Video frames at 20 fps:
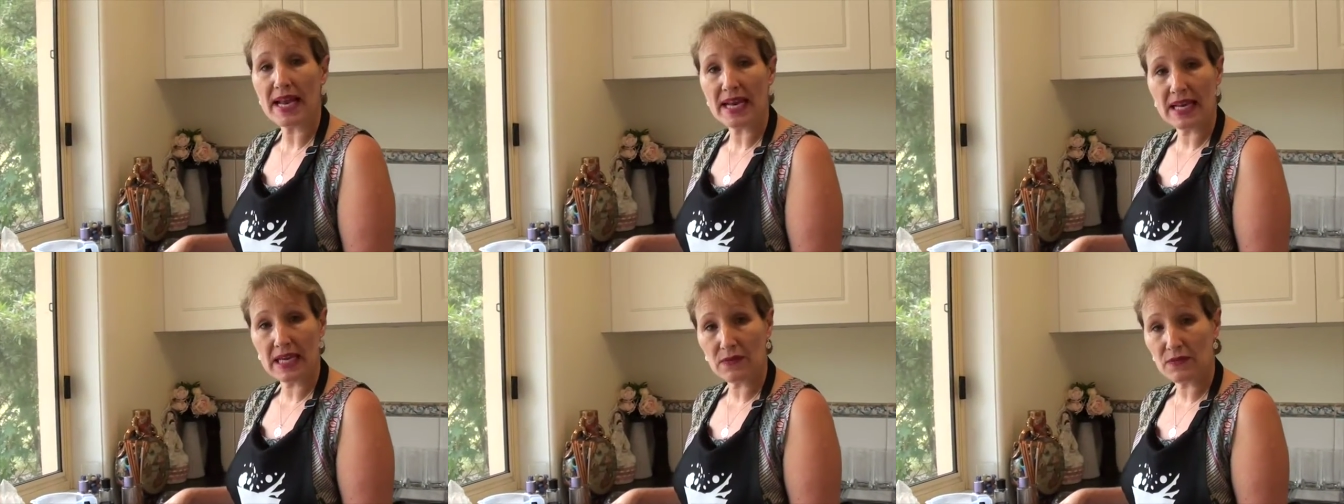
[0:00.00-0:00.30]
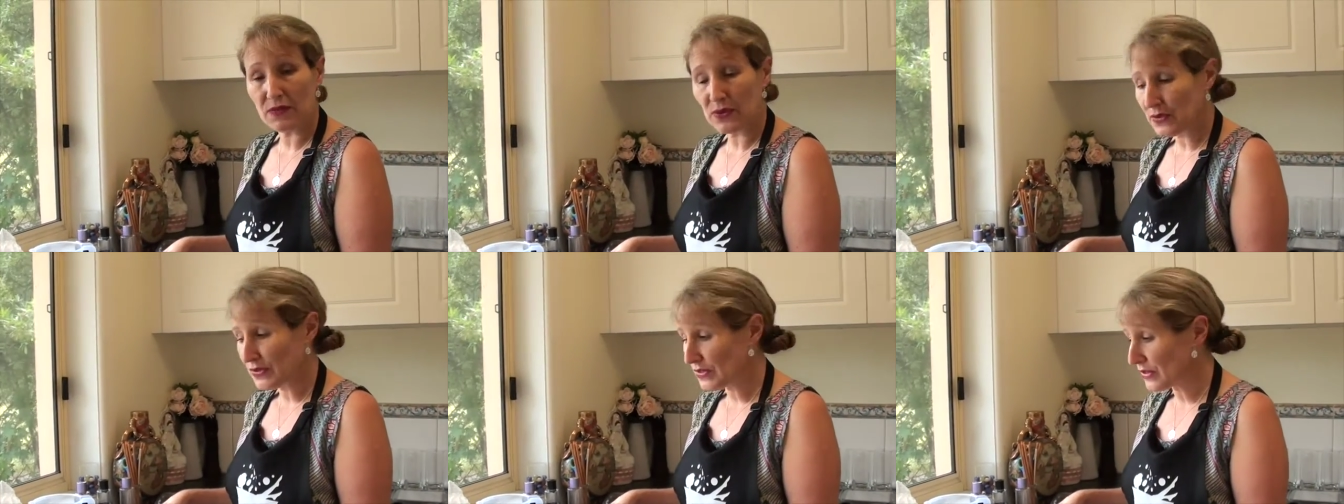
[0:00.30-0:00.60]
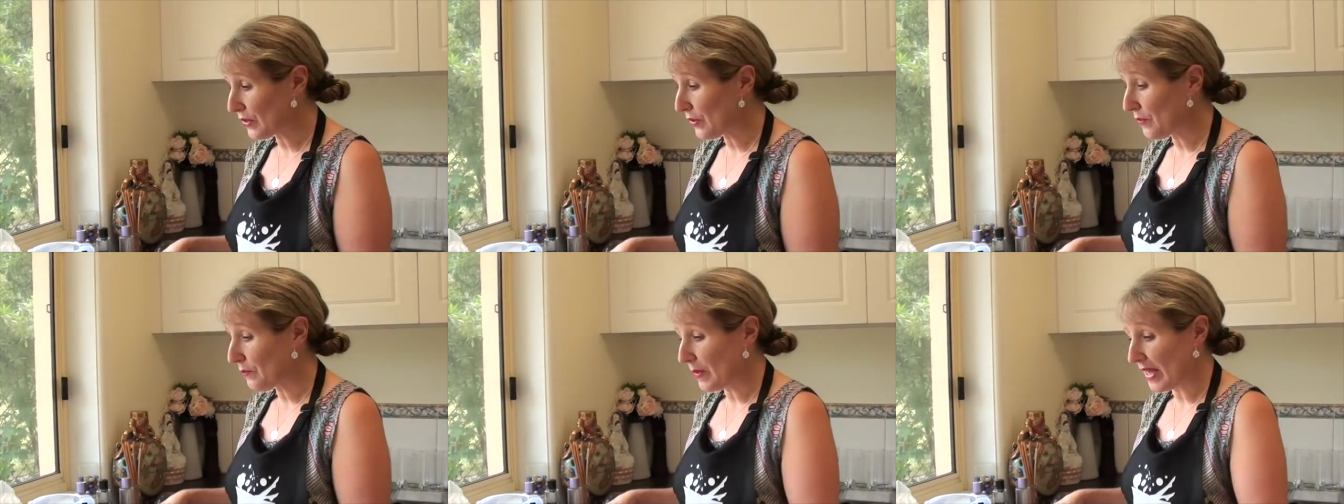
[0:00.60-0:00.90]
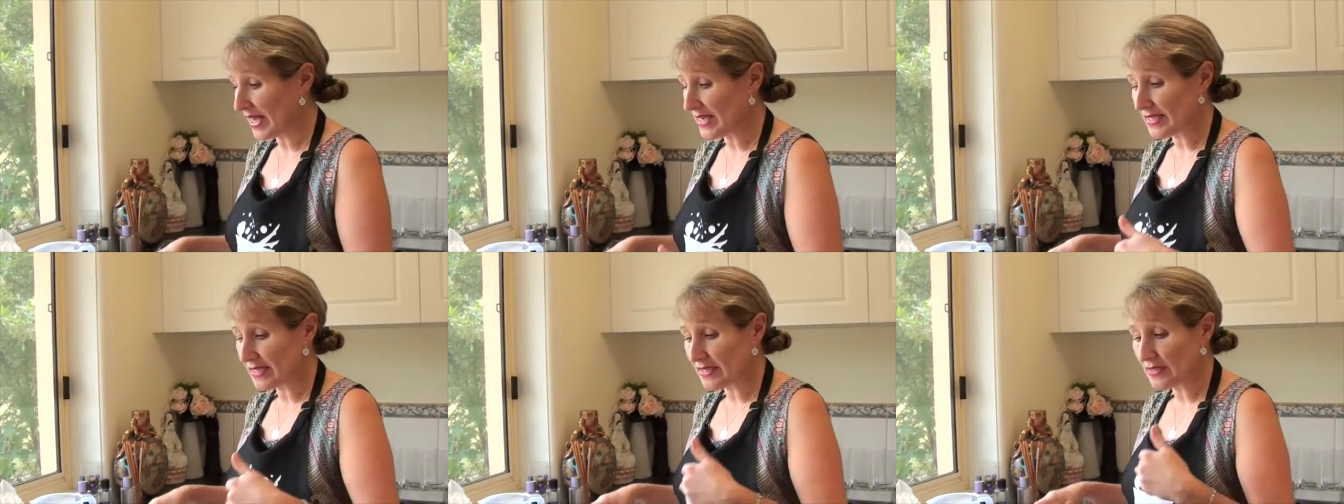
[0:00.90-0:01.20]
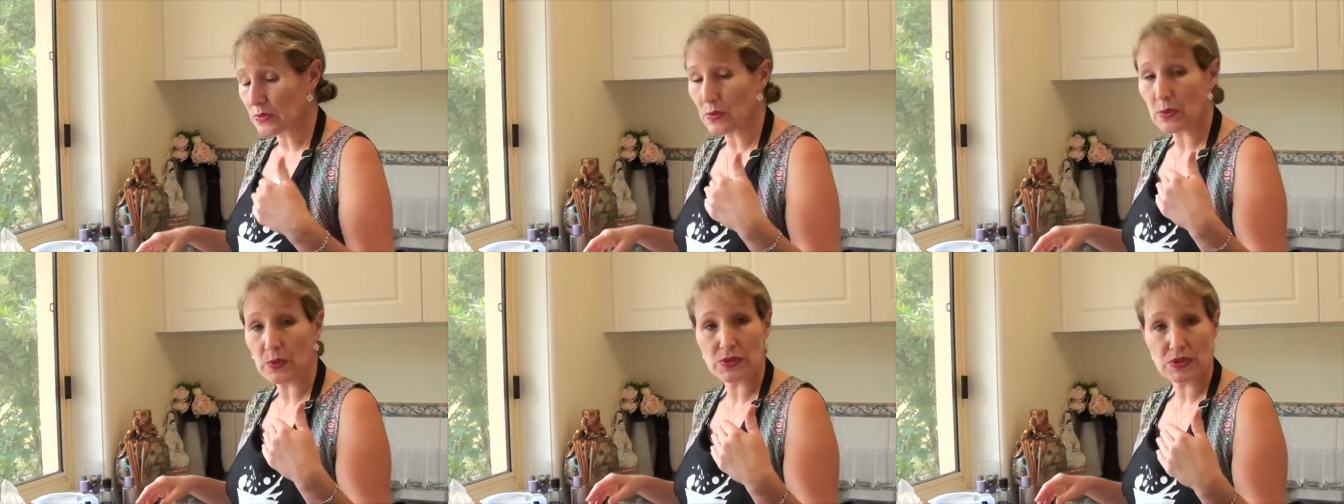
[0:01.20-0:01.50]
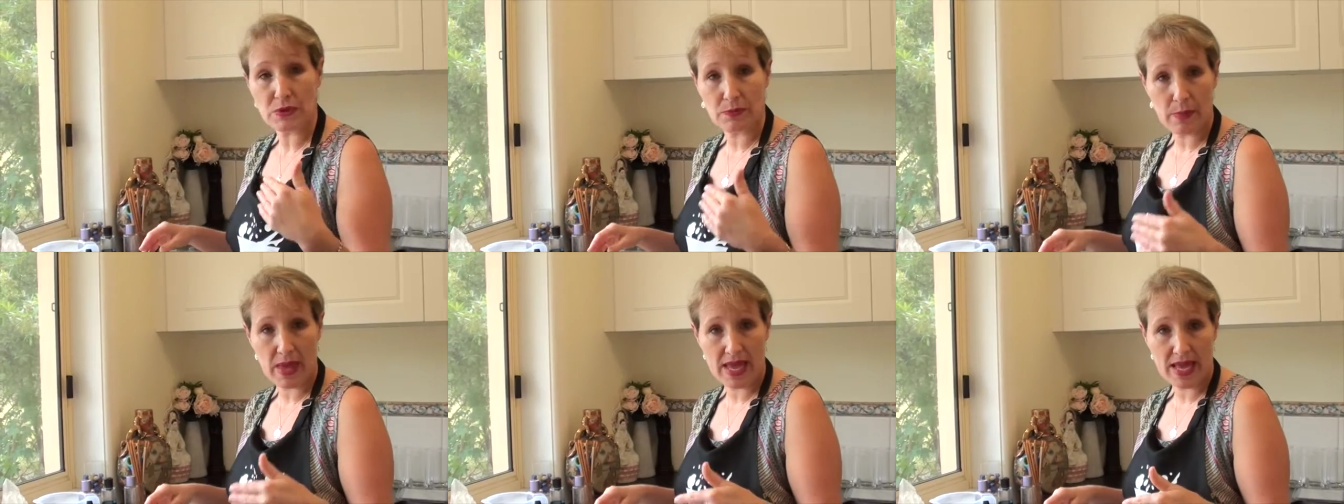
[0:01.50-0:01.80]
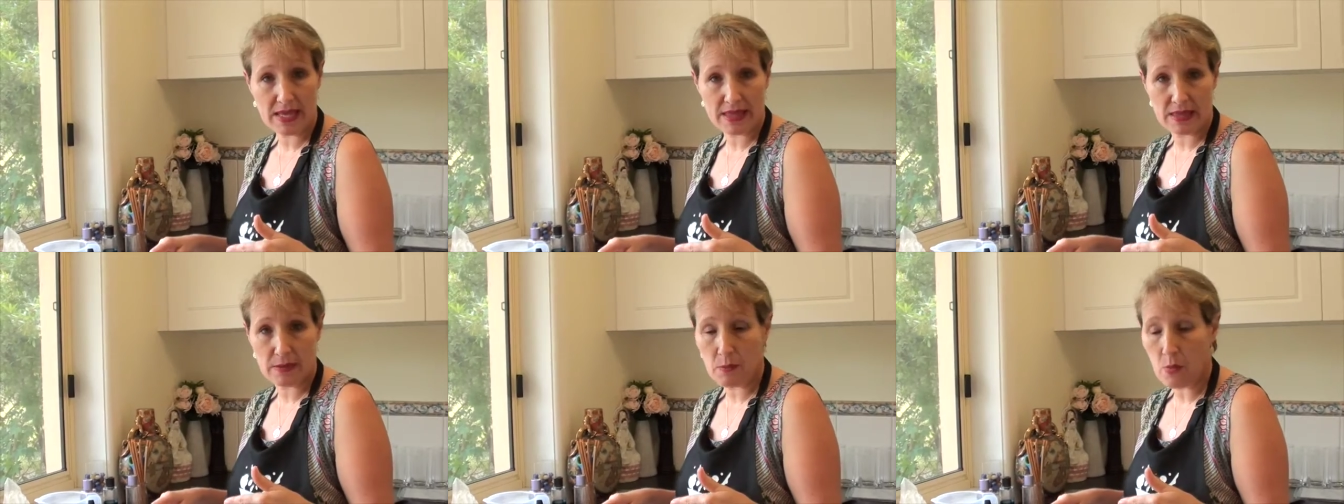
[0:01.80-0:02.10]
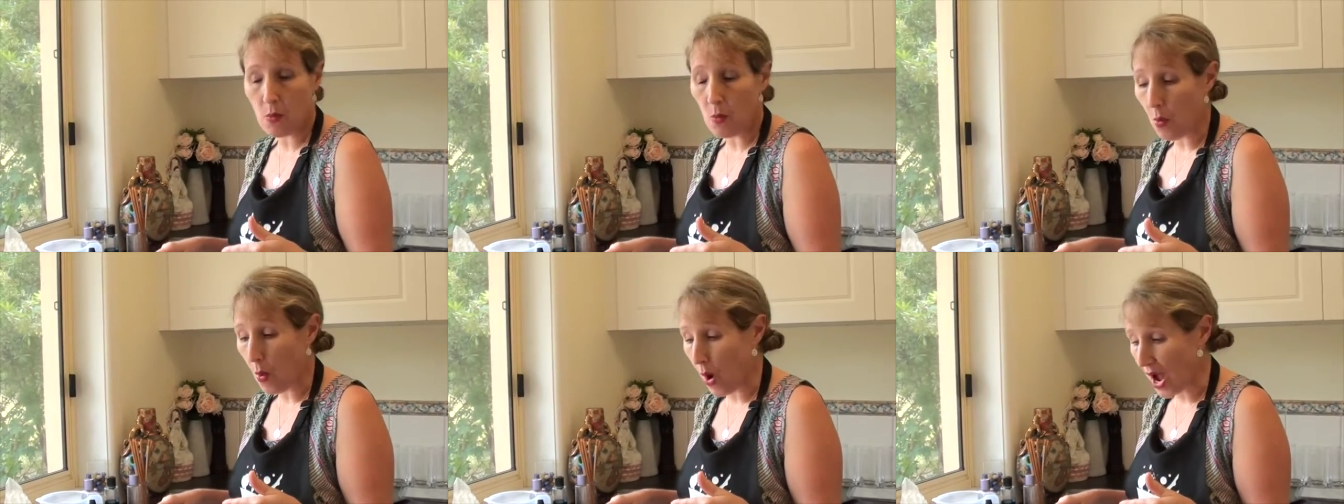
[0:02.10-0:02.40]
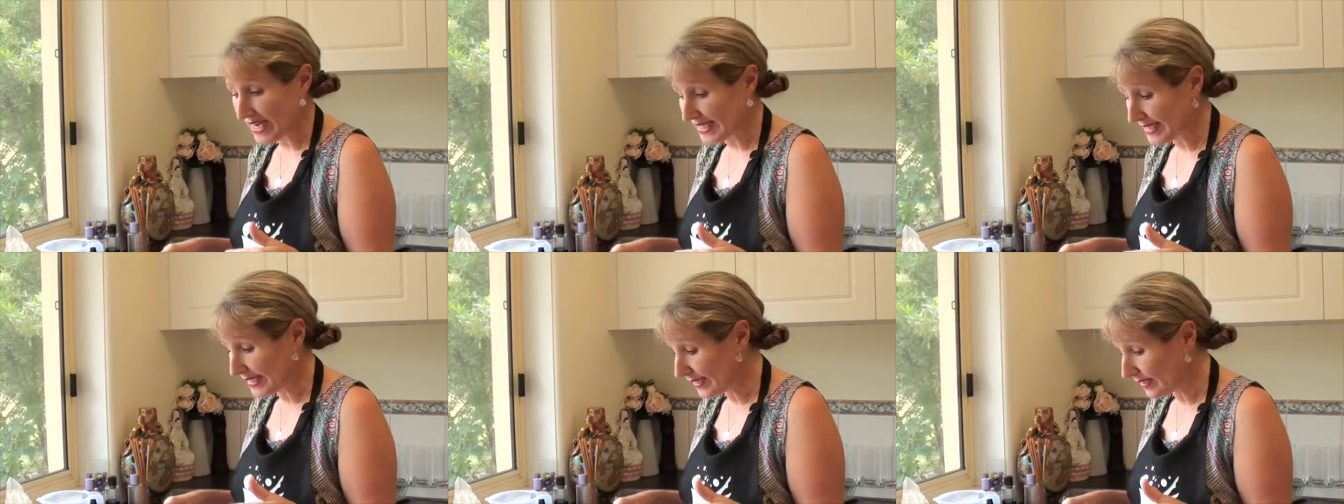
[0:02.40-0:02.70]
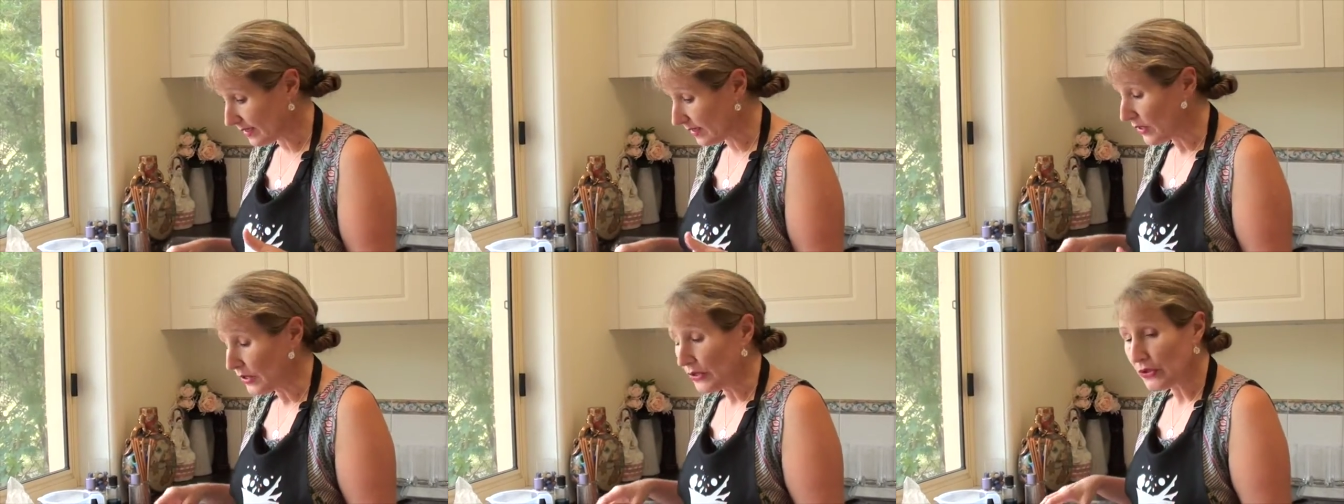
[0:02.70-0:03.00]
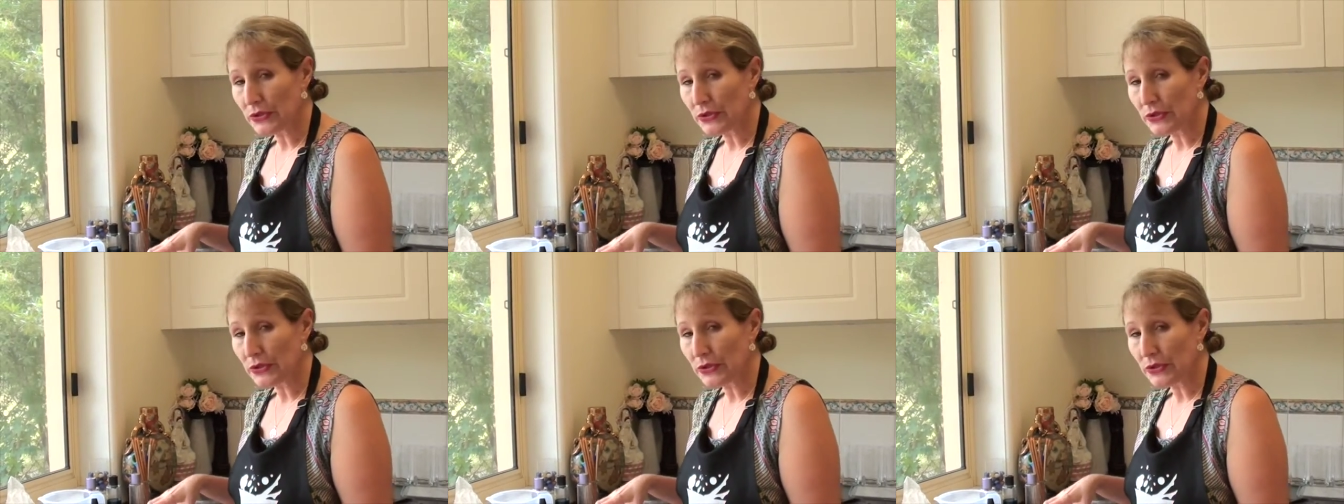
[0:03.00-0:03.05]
any of your soap bases or to make them whiter,